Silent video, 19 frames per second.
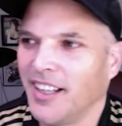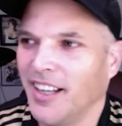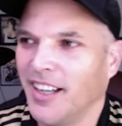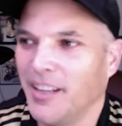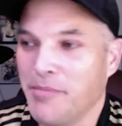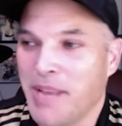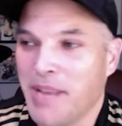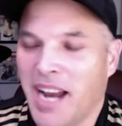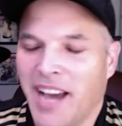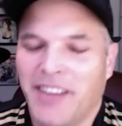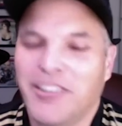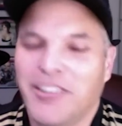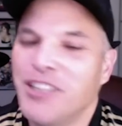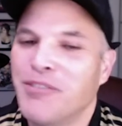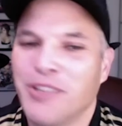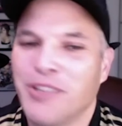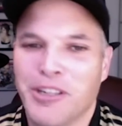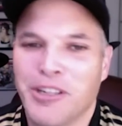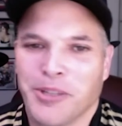I mean, I don't
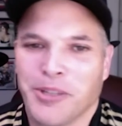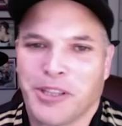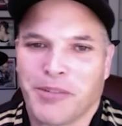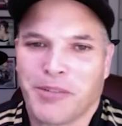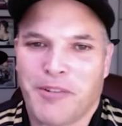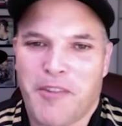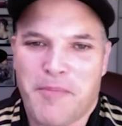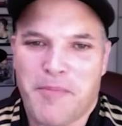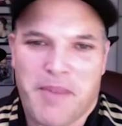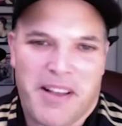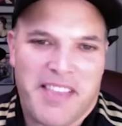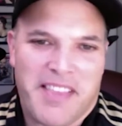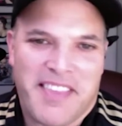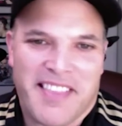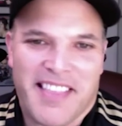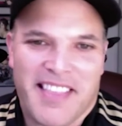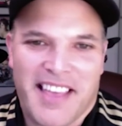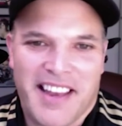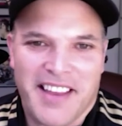even know what the response
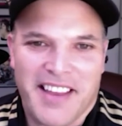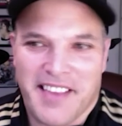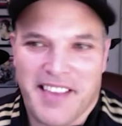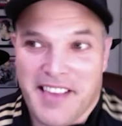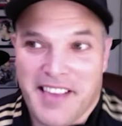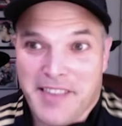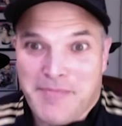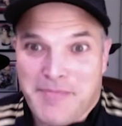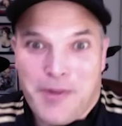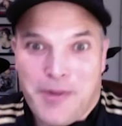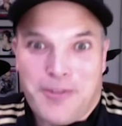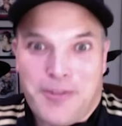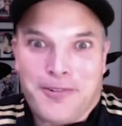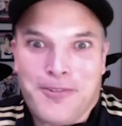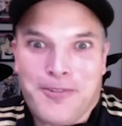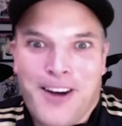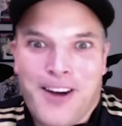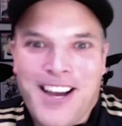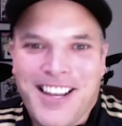to that is, as opposed to
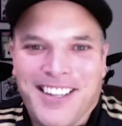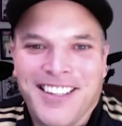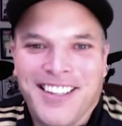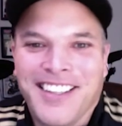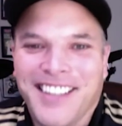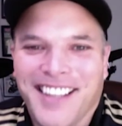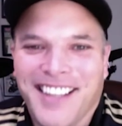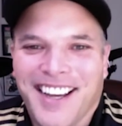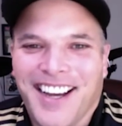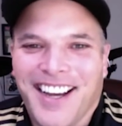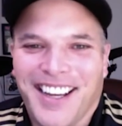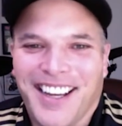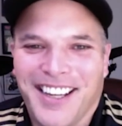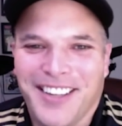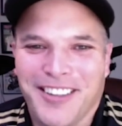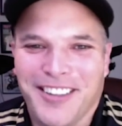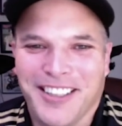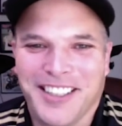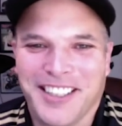what.
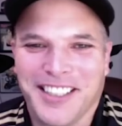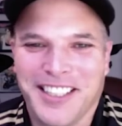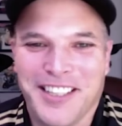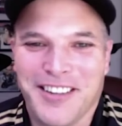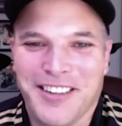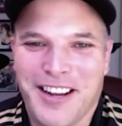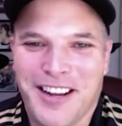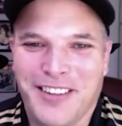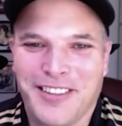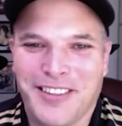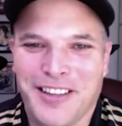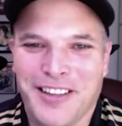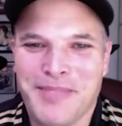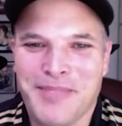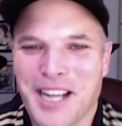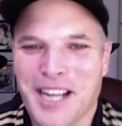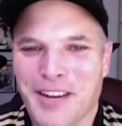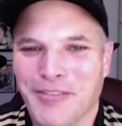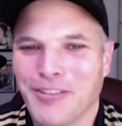
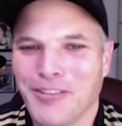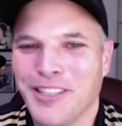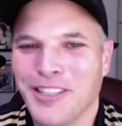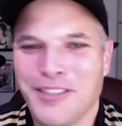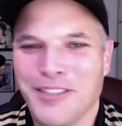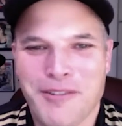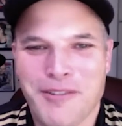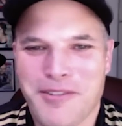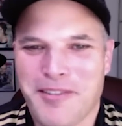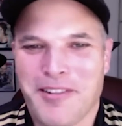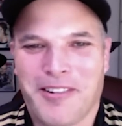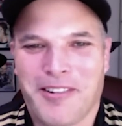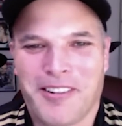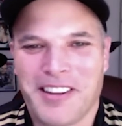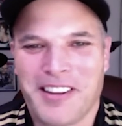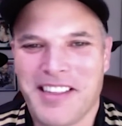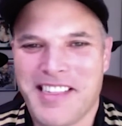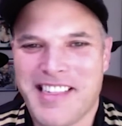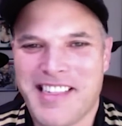Every news
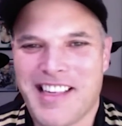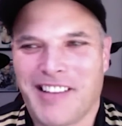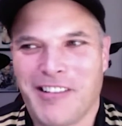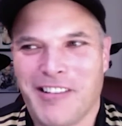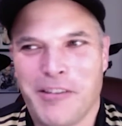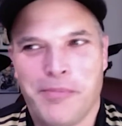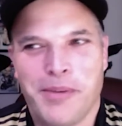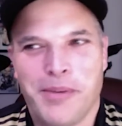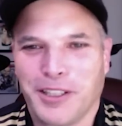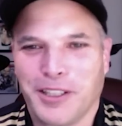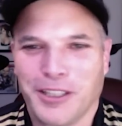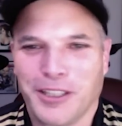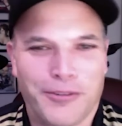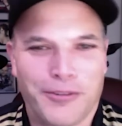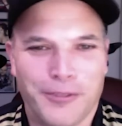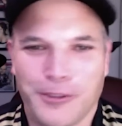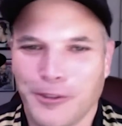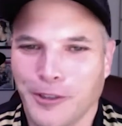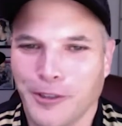story is cherry picked.
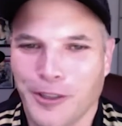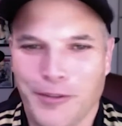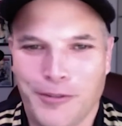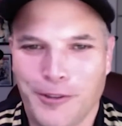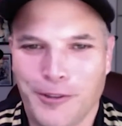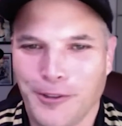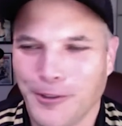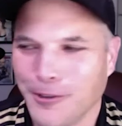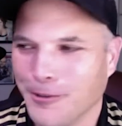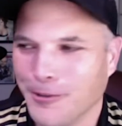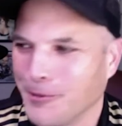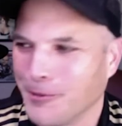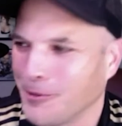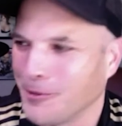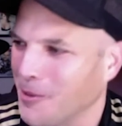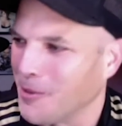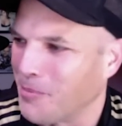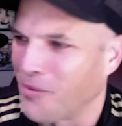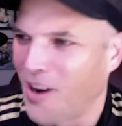If you're
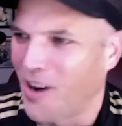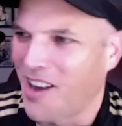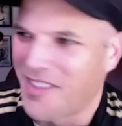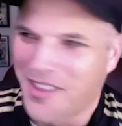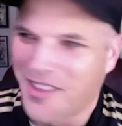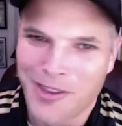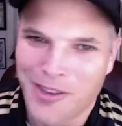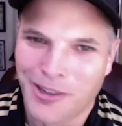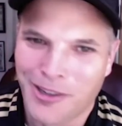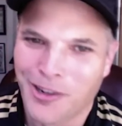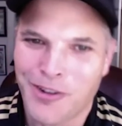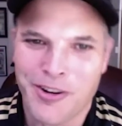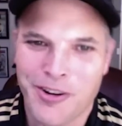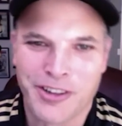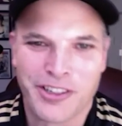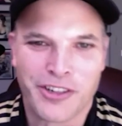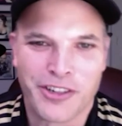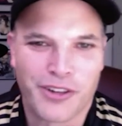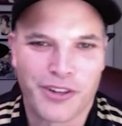a prosecutor
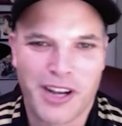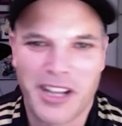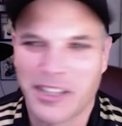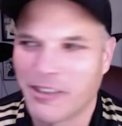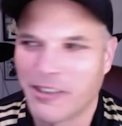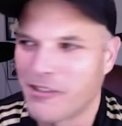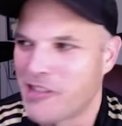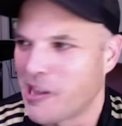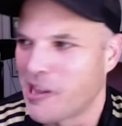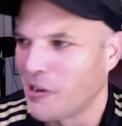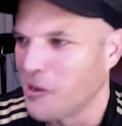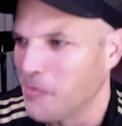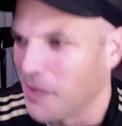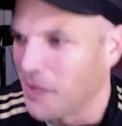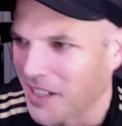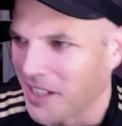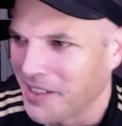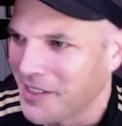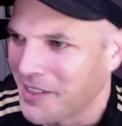going to trial, you're cherry
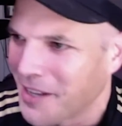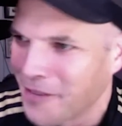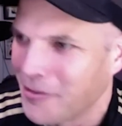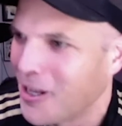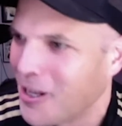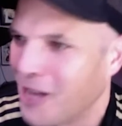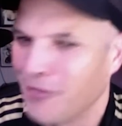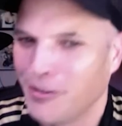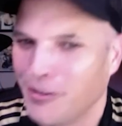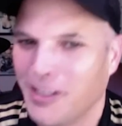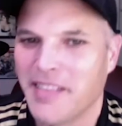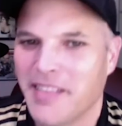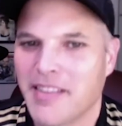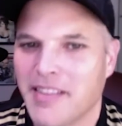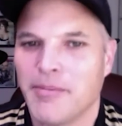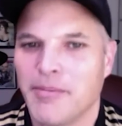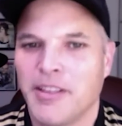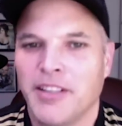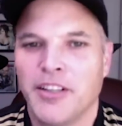picking evidence.
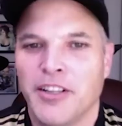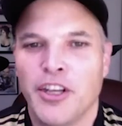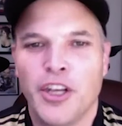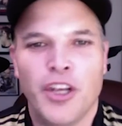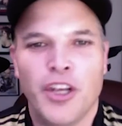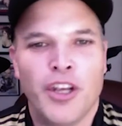I mean,